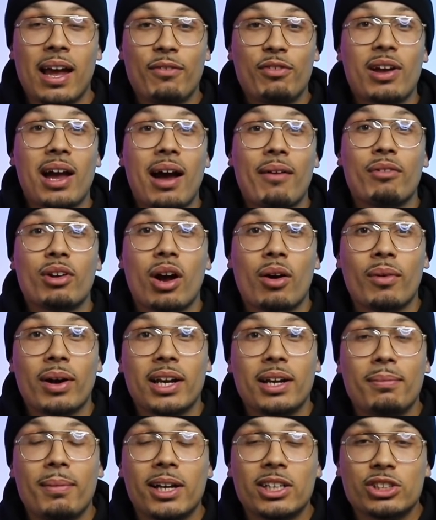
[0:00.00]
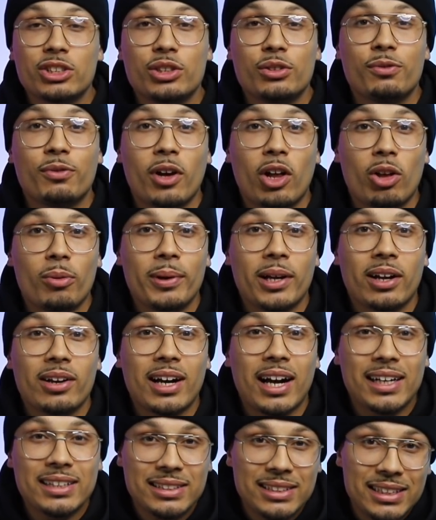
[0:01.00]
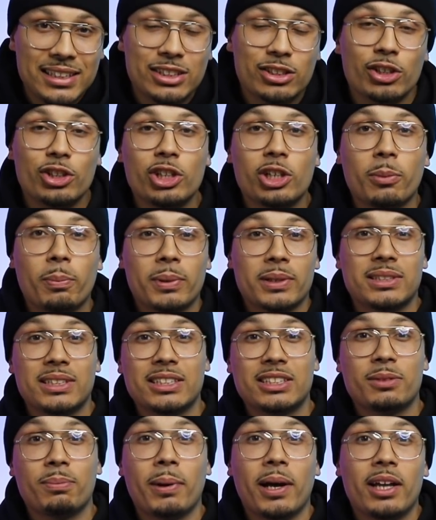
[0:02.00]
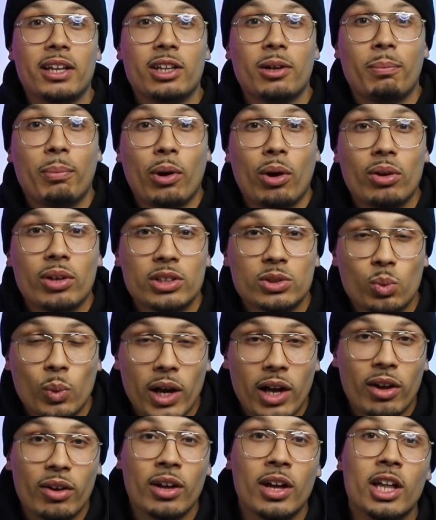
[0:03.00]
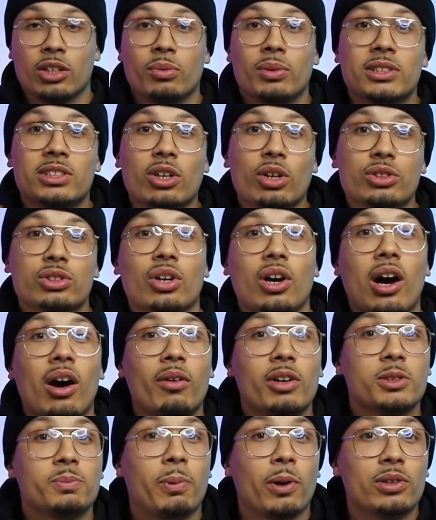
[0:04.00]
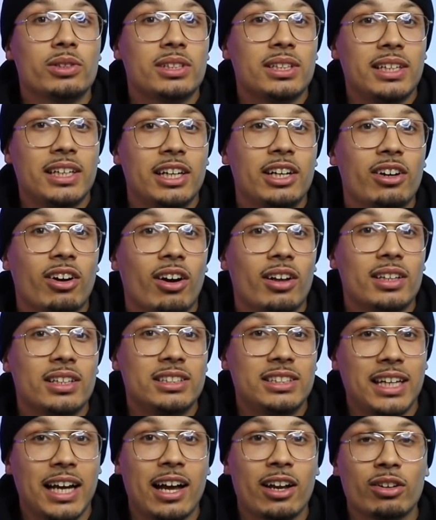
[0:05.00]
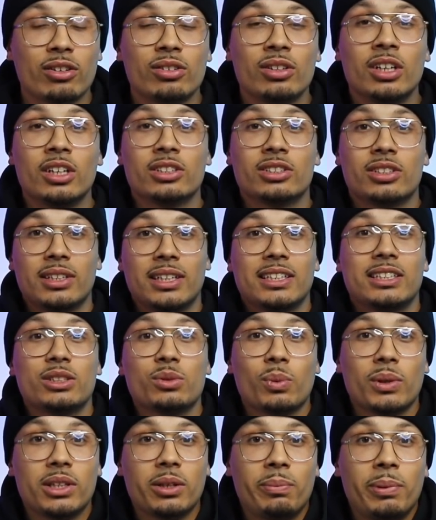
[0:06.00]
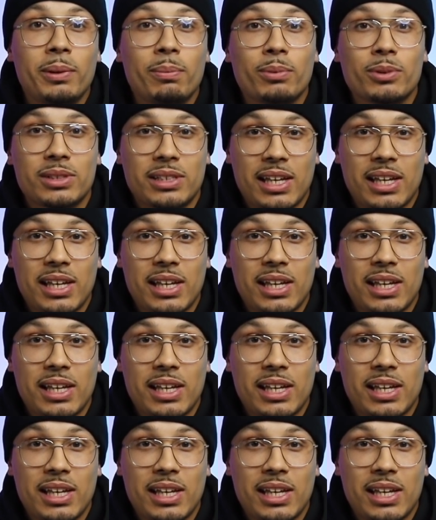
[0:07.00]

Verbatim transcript: If you haven't already, make sure you follow me on IG so you can participate in the poll as well. The results are always posted here on the channel, so this is what the people